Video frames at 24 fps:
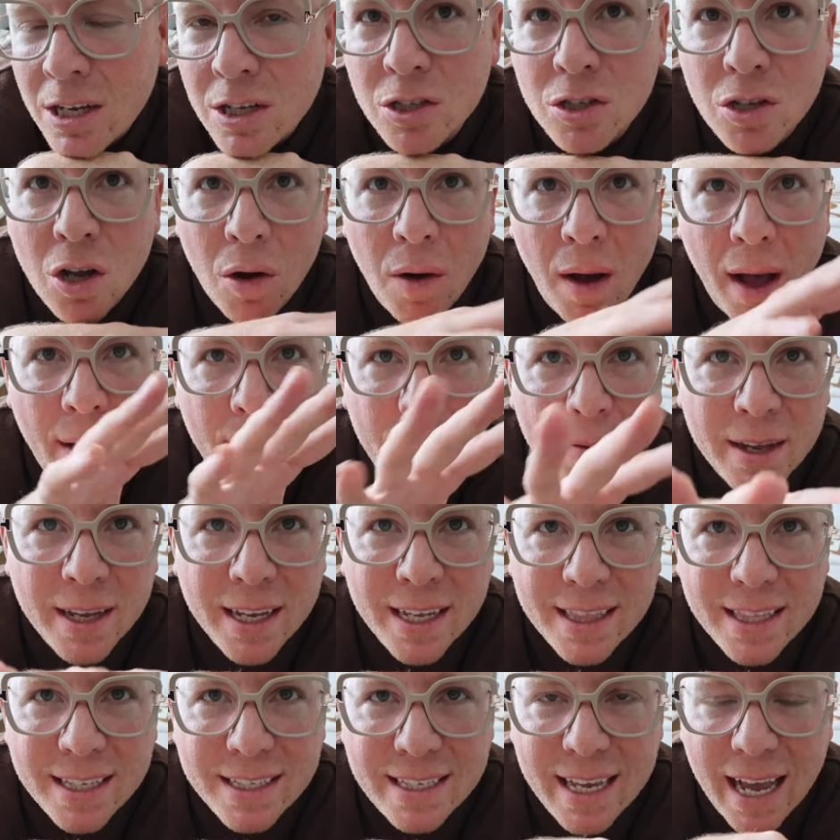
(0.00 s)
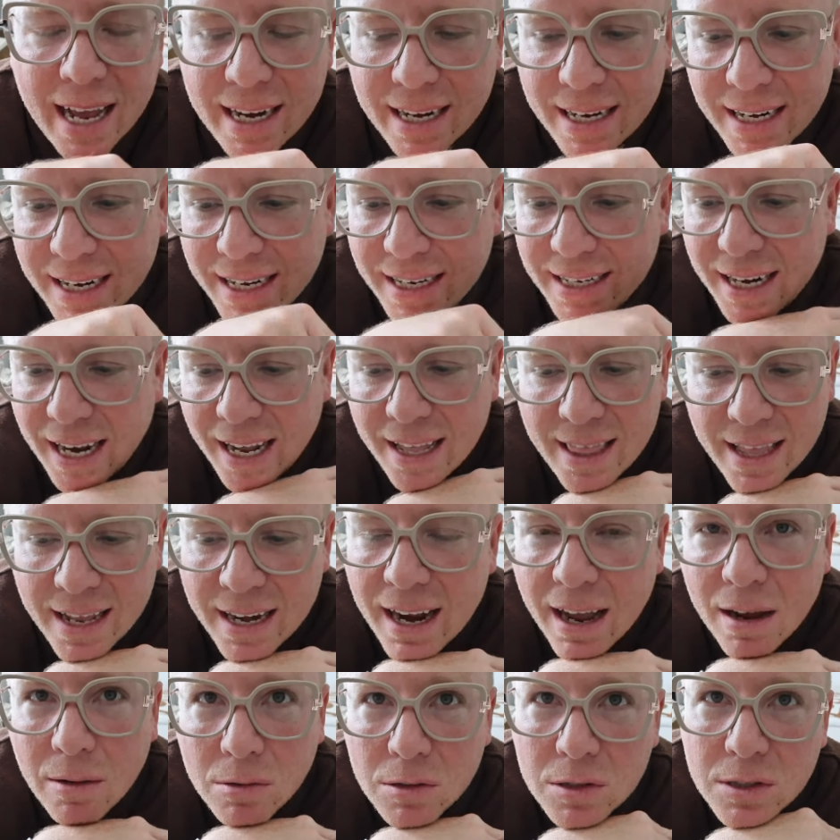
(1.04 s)
So I'm gonna get this edited, and
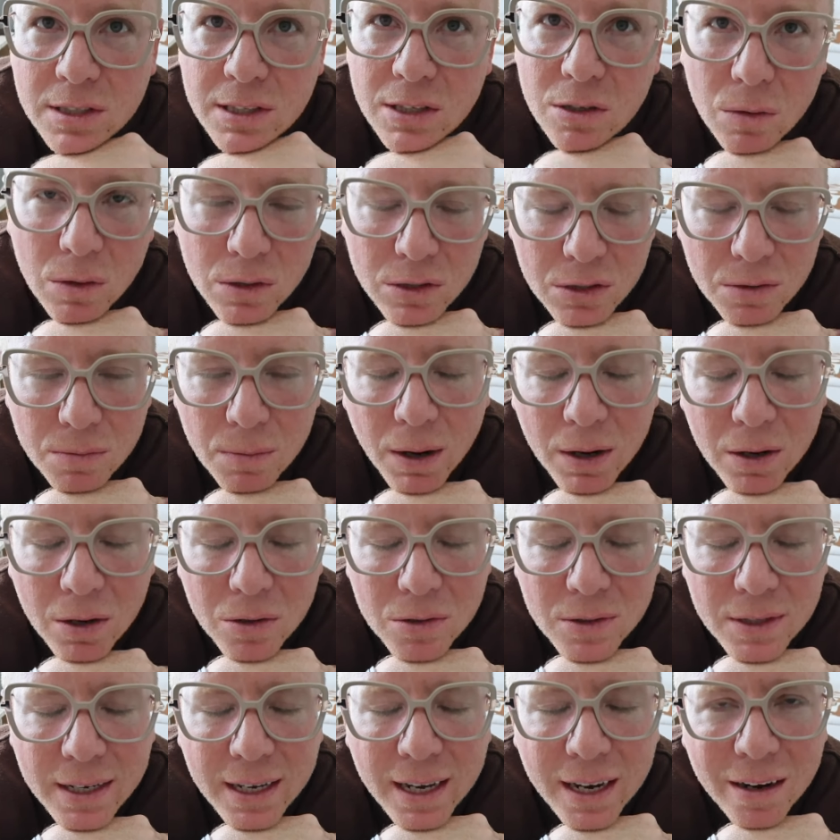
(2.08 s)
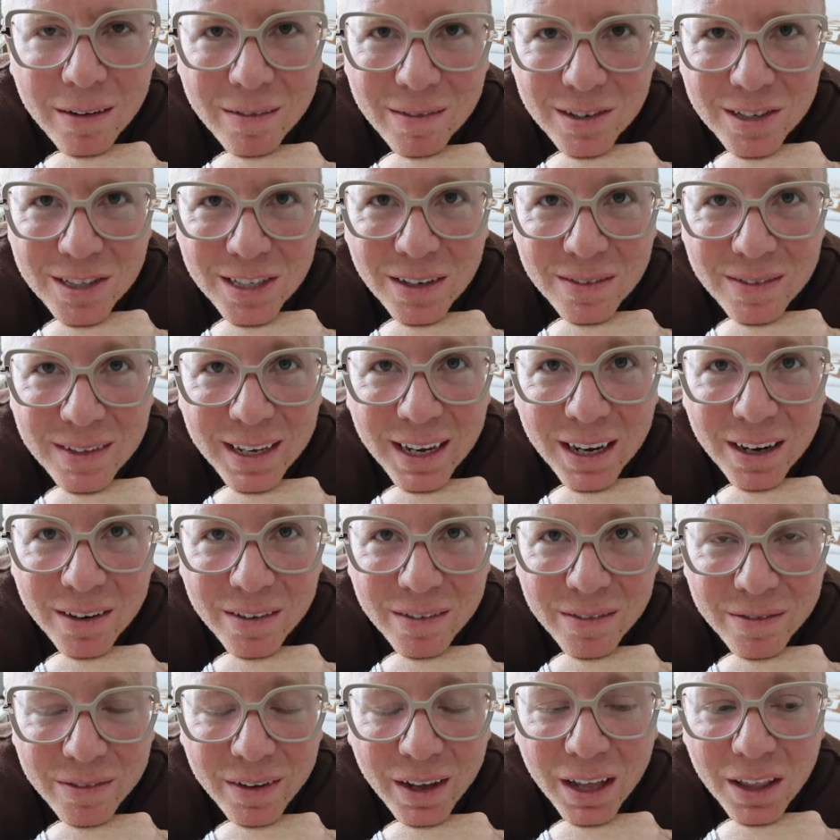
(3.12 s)
then I will see you all tomorrow. Take care of yourself, take
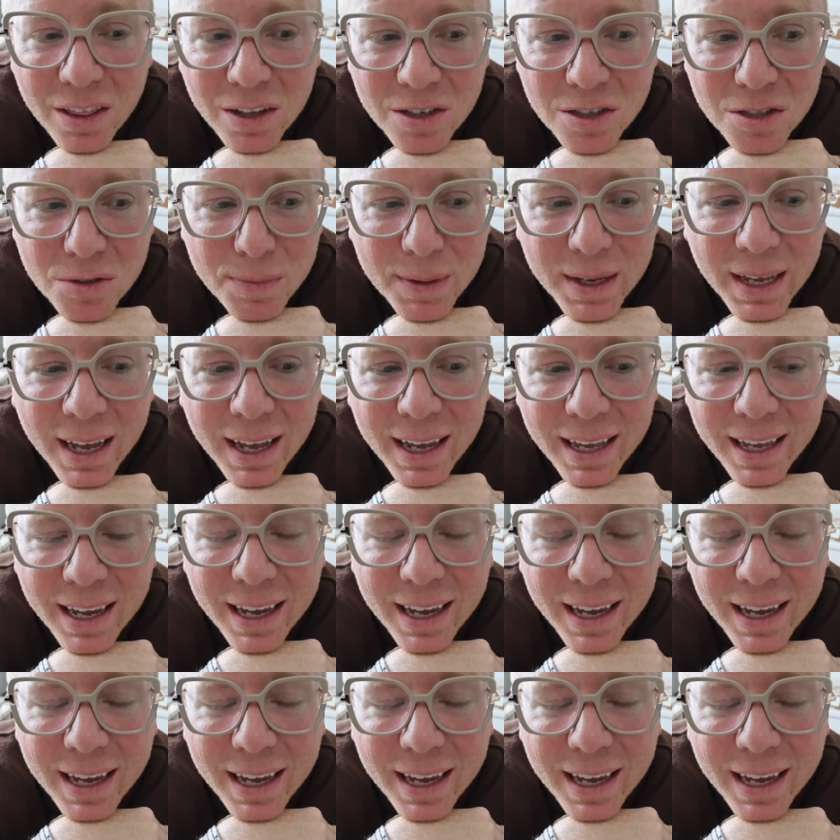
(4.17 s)
care of others, be kind,